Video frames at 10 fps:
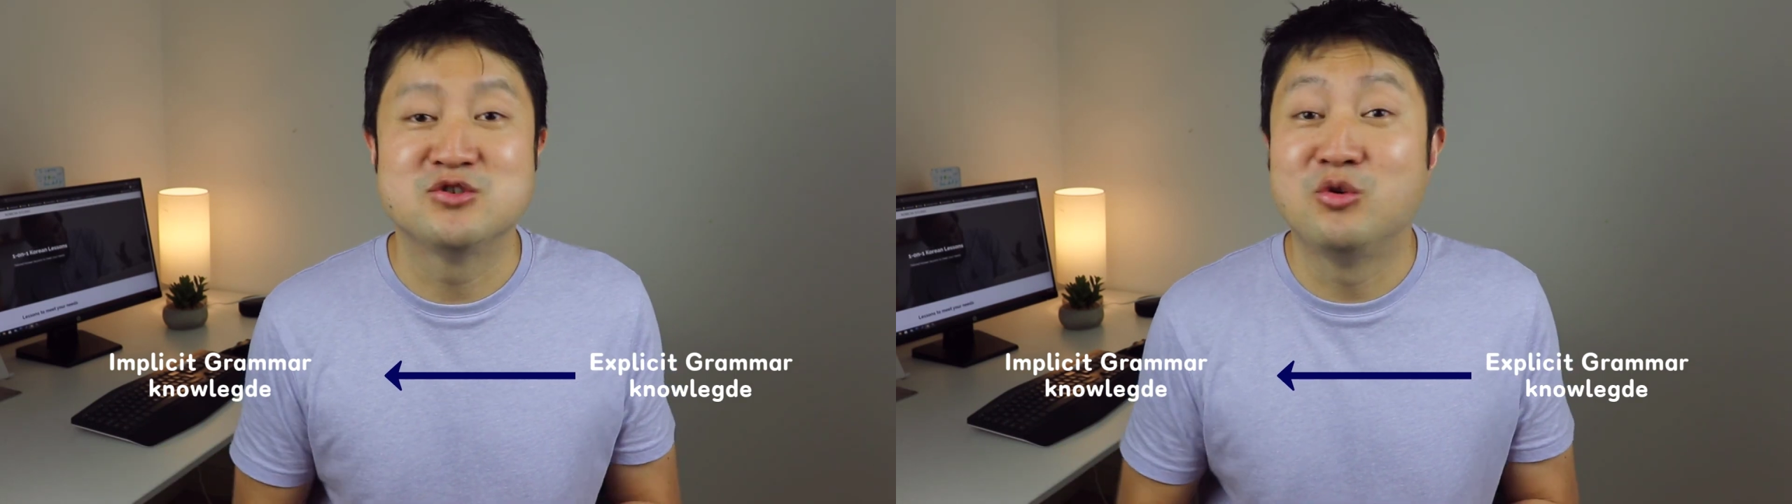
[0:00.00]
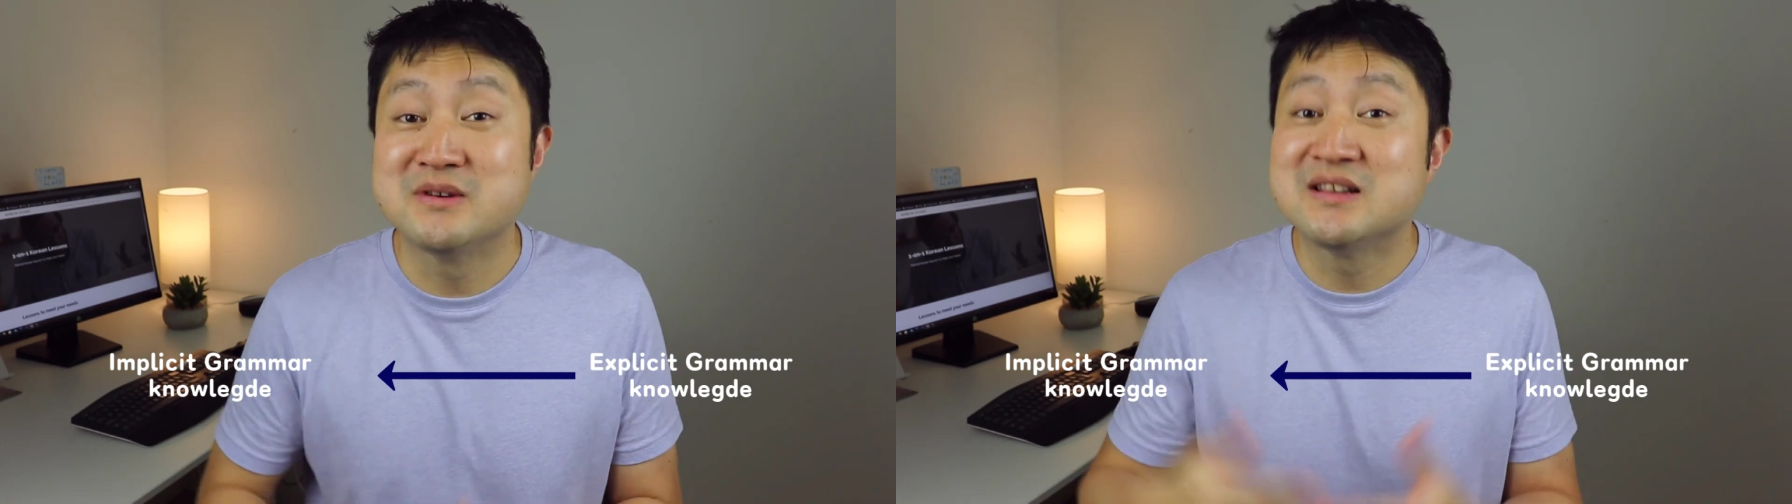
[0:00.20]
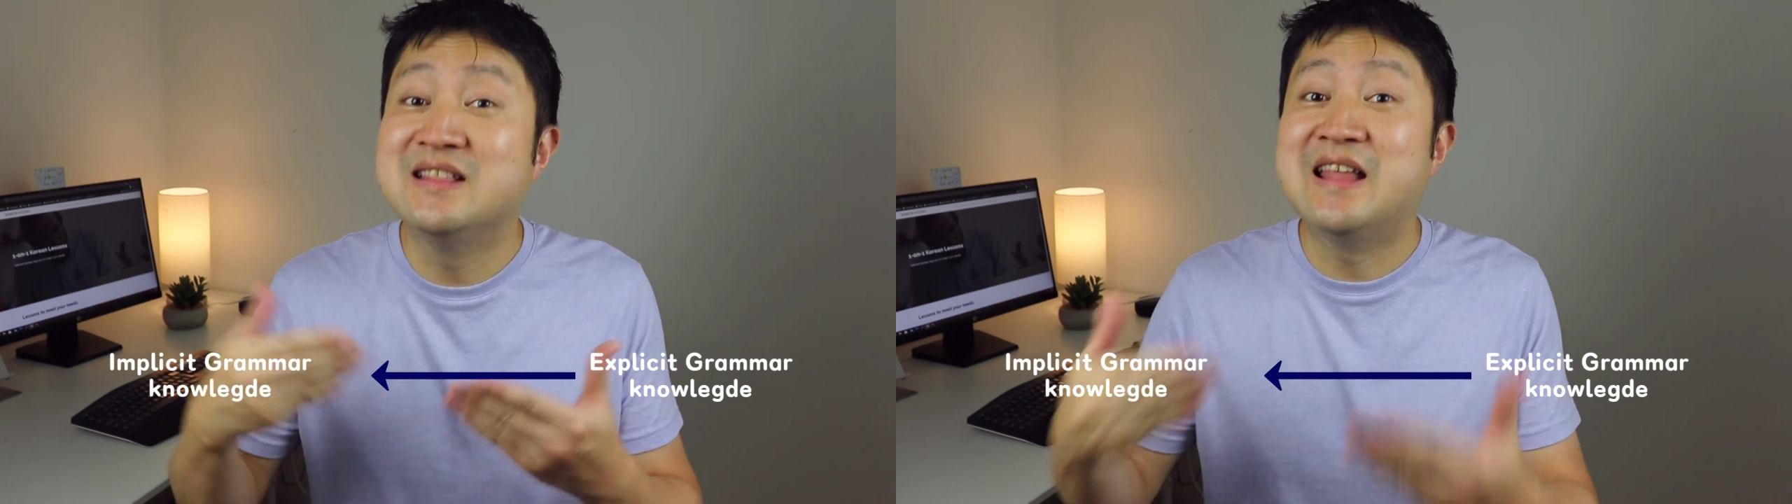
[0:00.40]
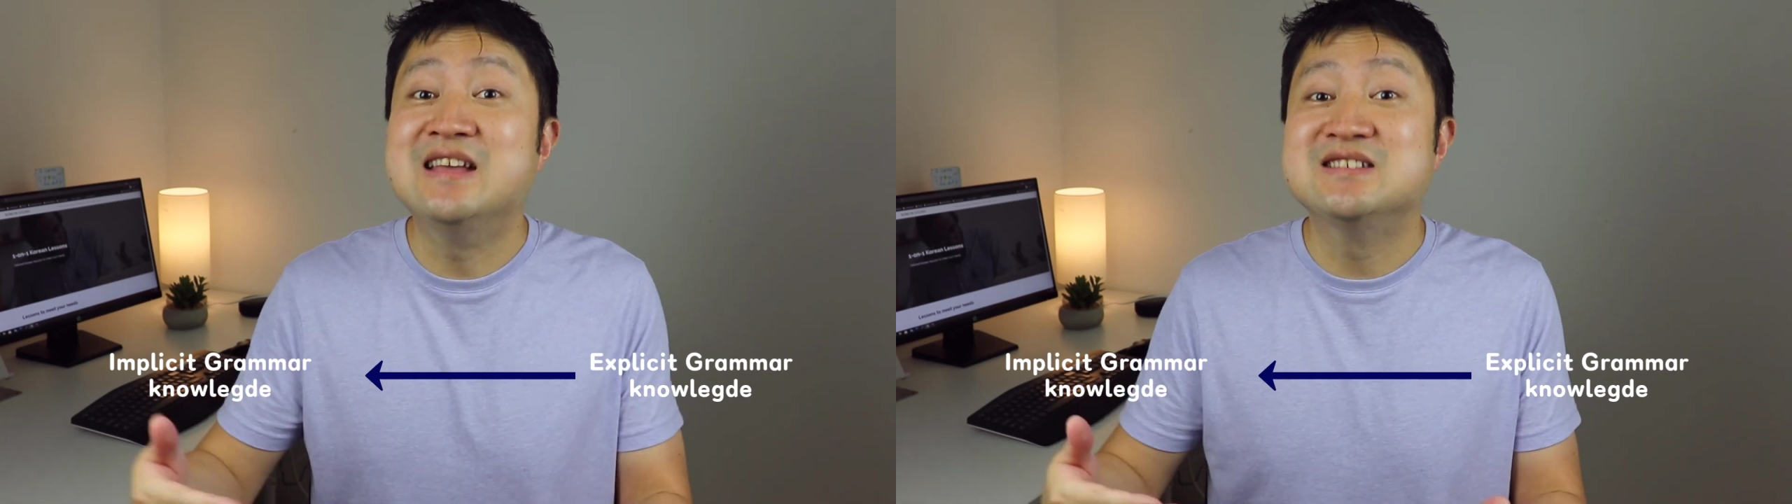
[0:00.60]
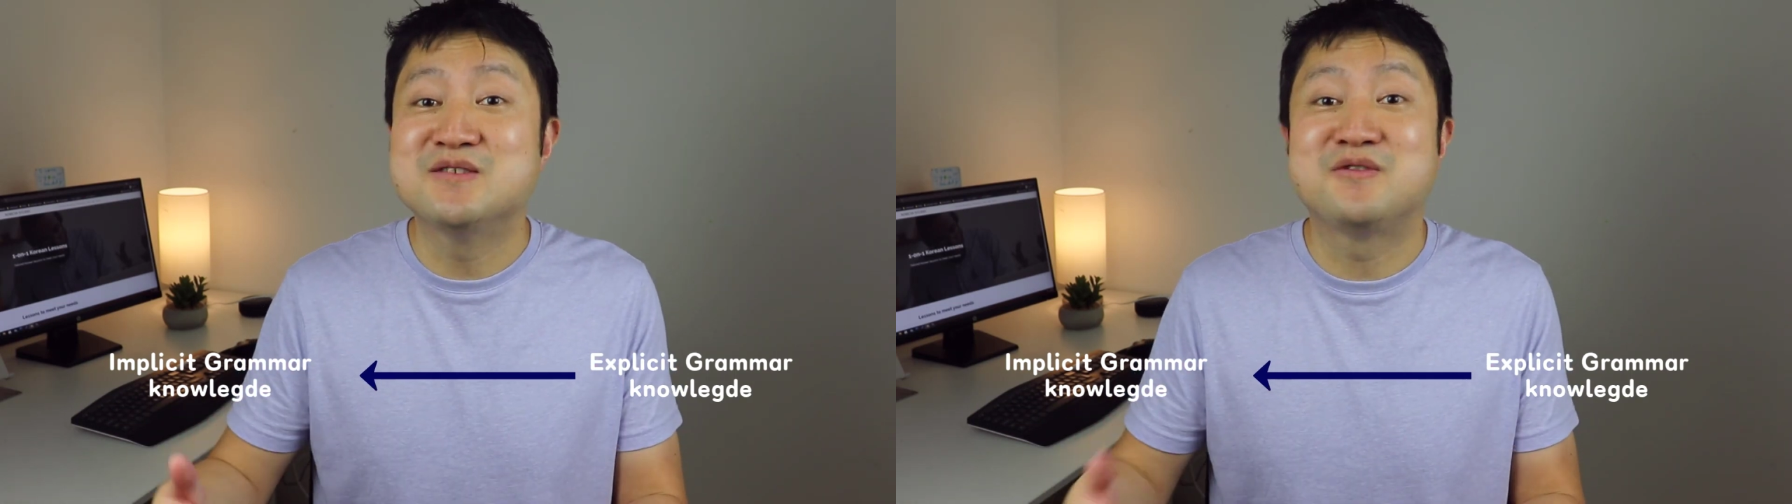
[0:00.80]
almost a
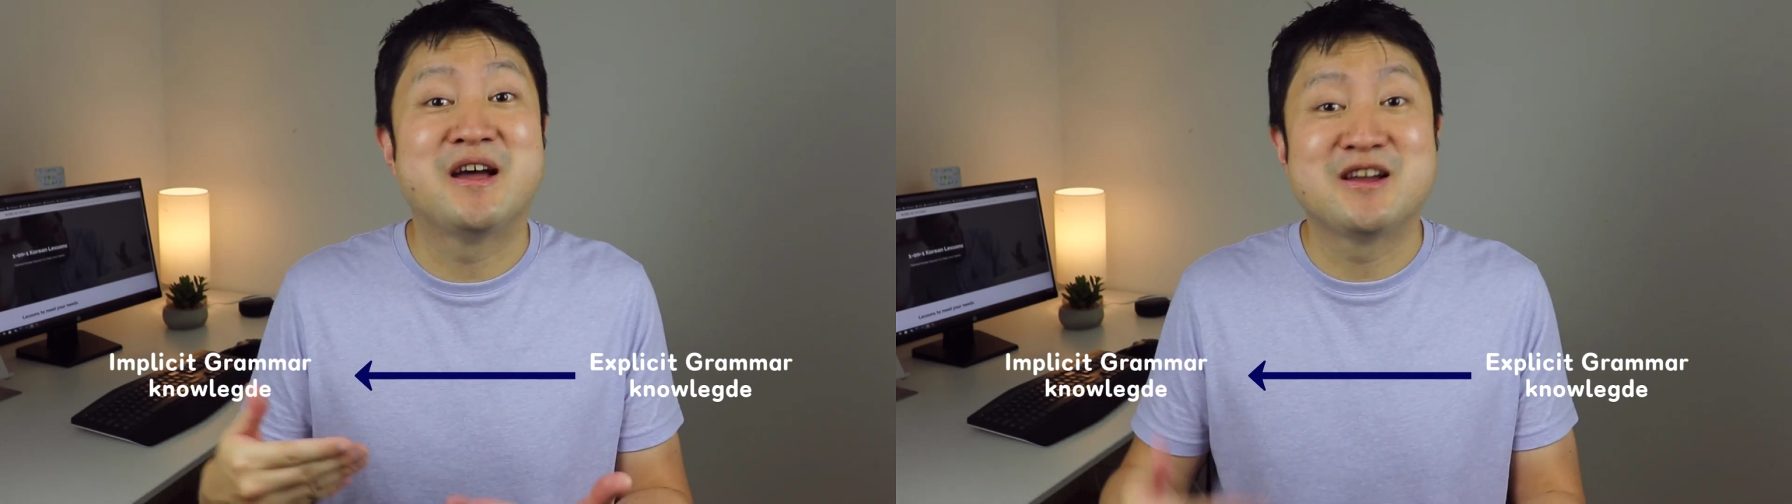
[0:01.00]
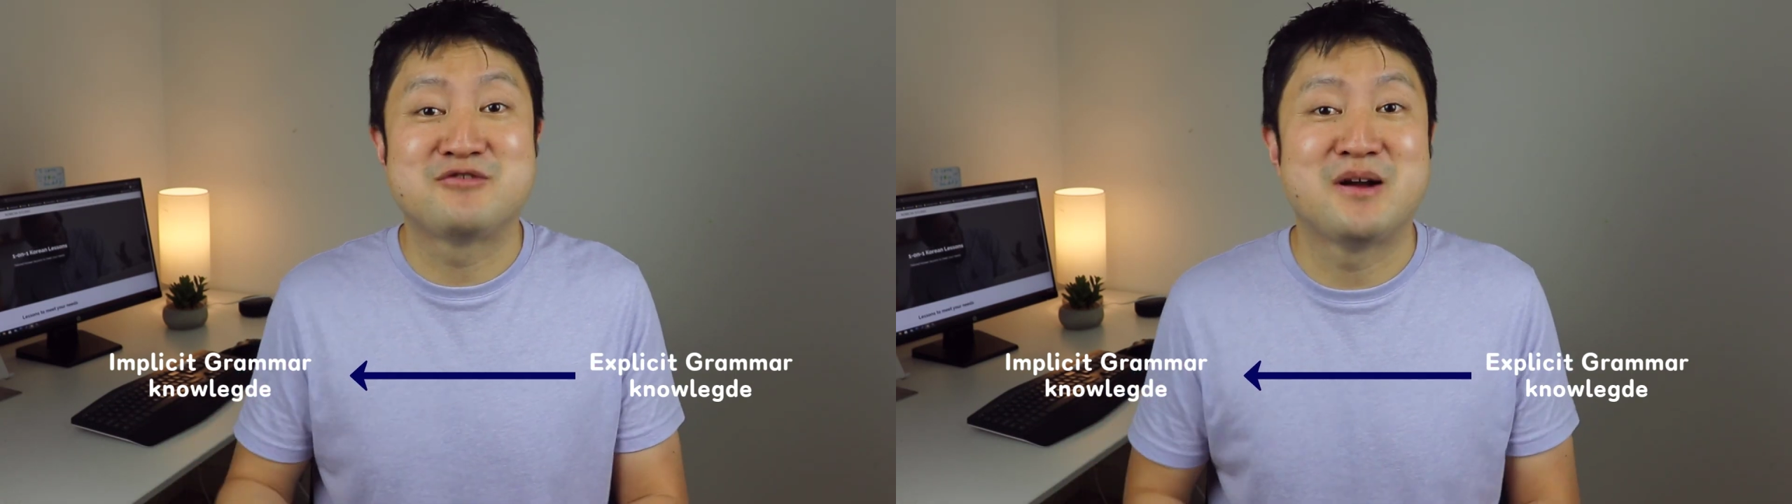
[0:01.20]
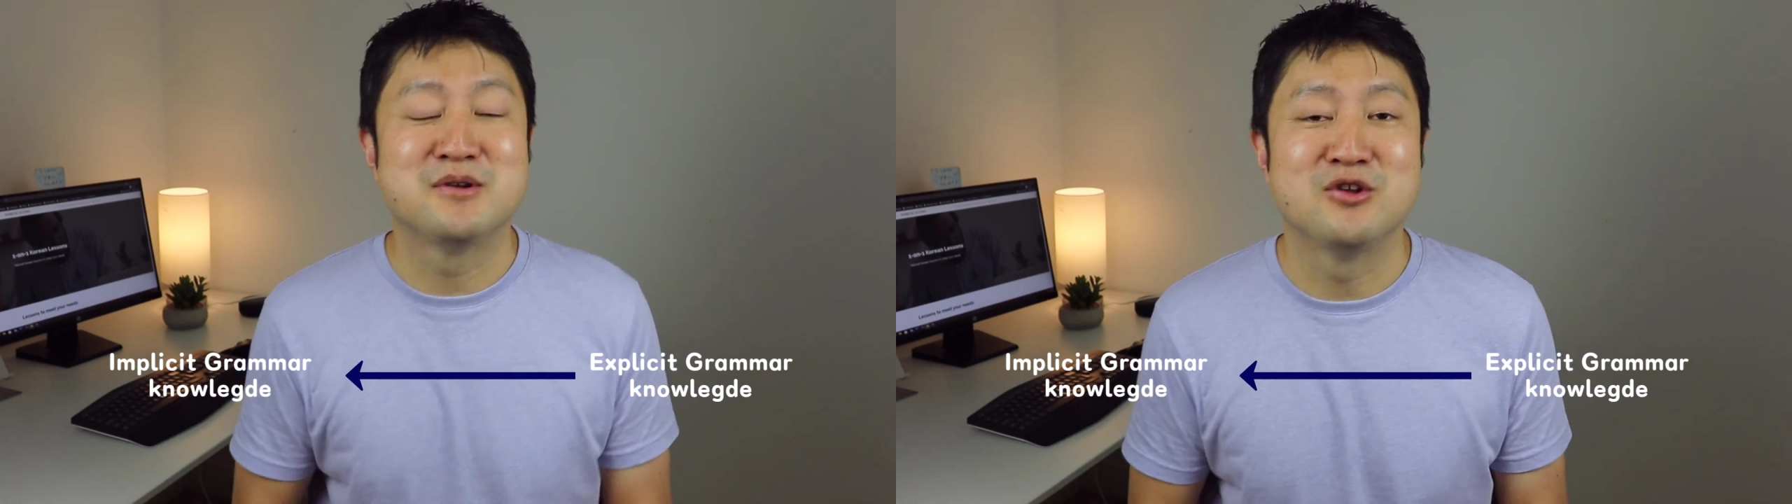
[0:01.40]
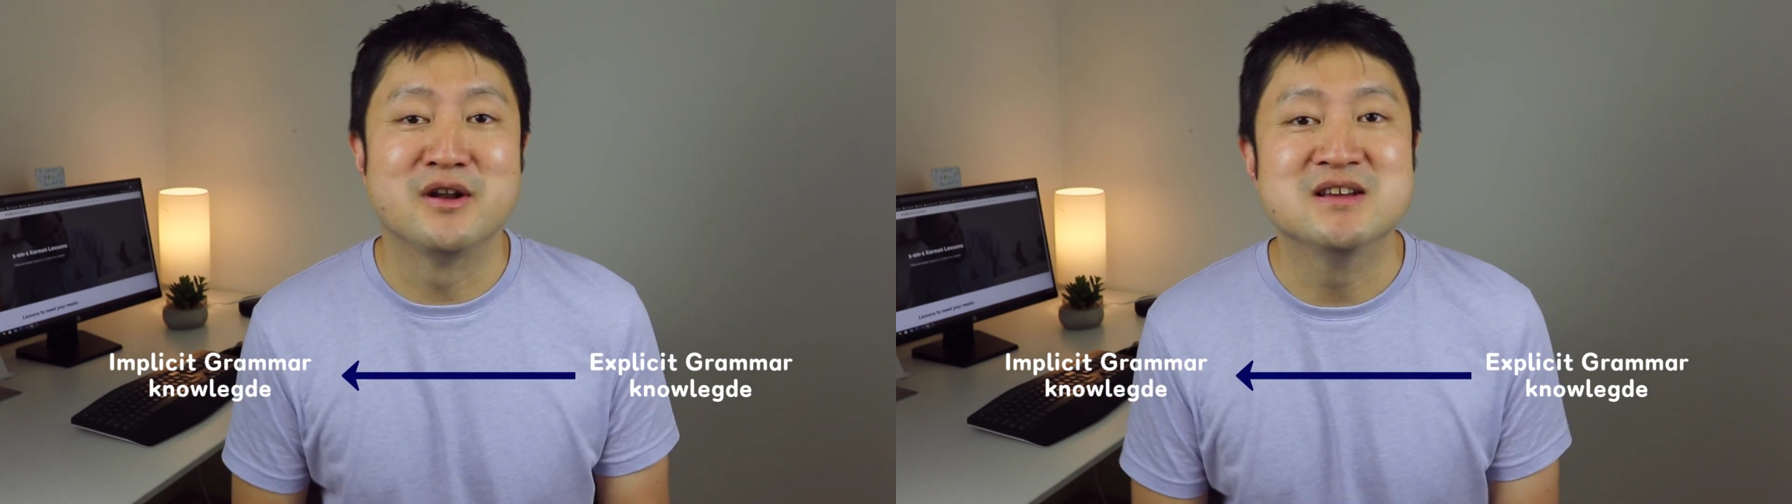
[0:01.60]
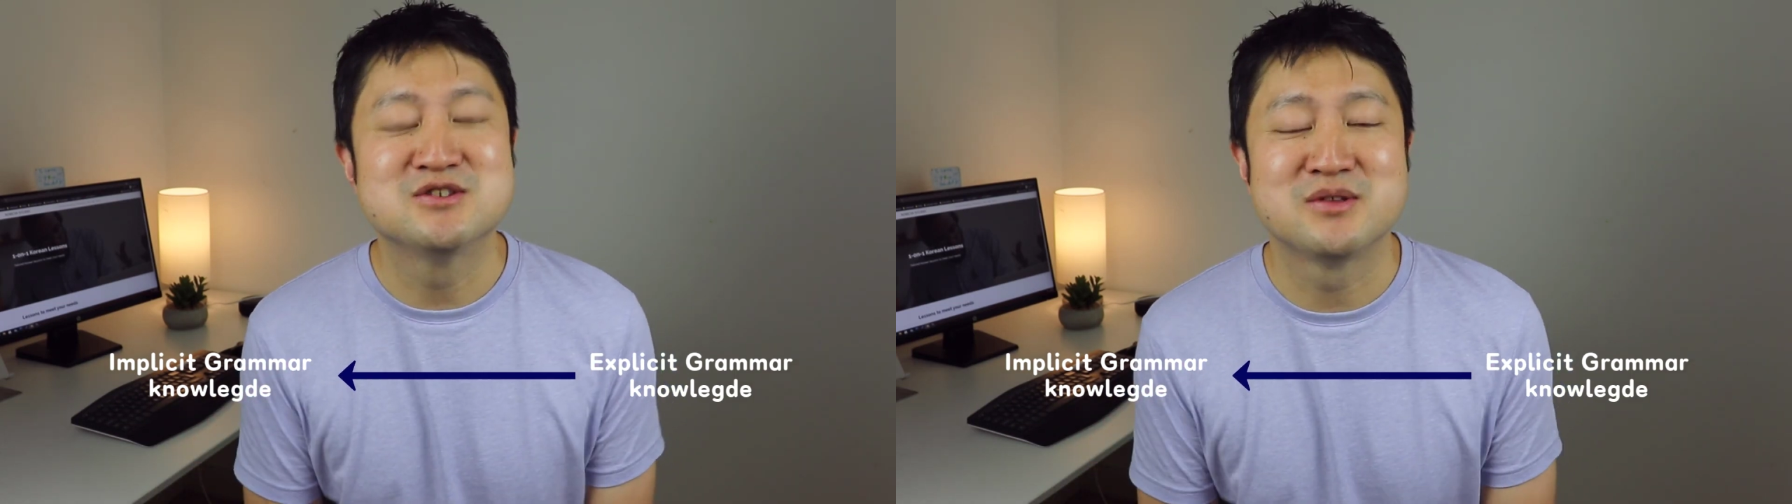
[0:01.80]
native-like grammar knowledge,